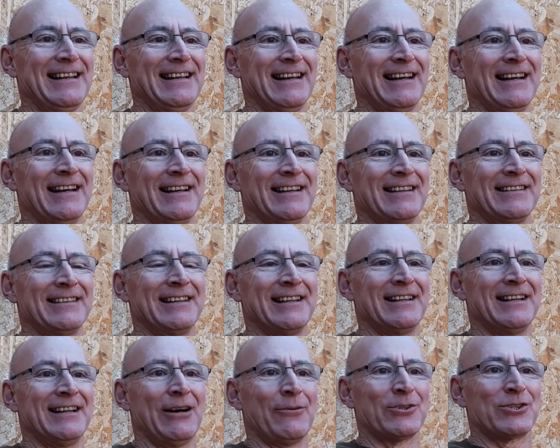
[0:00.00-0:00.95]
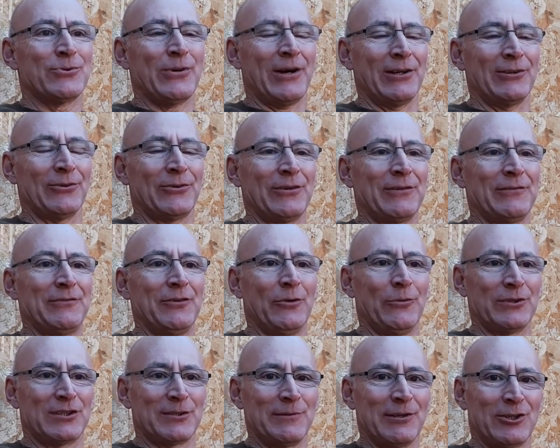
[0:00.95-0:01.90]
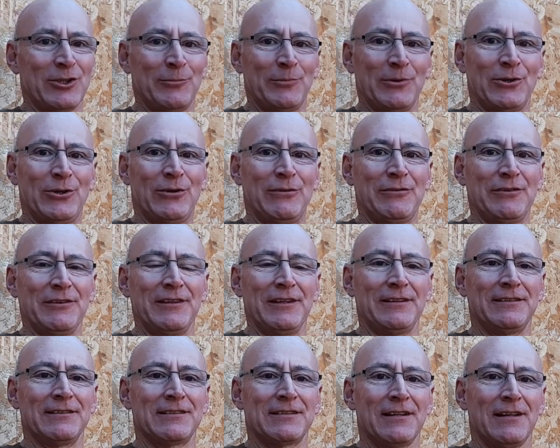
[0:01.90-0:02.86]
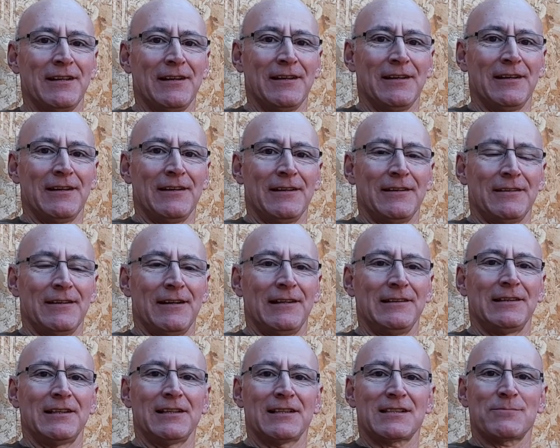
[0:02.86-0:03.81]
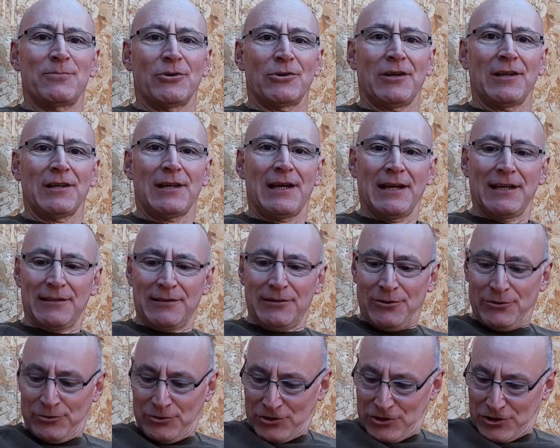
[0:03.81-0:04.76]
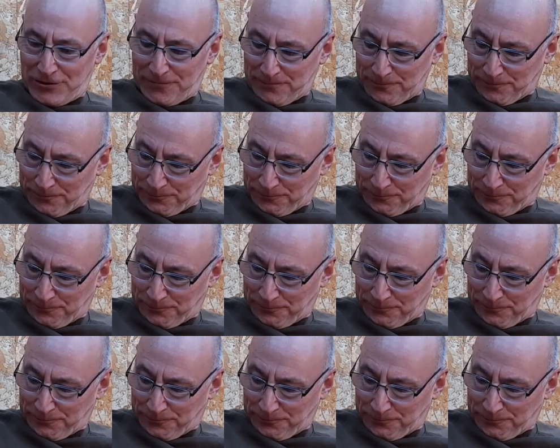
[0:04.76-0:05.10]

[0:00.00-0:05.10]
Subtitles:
And I was quite looking forward to my cup of coffee and a little spot of light lunch.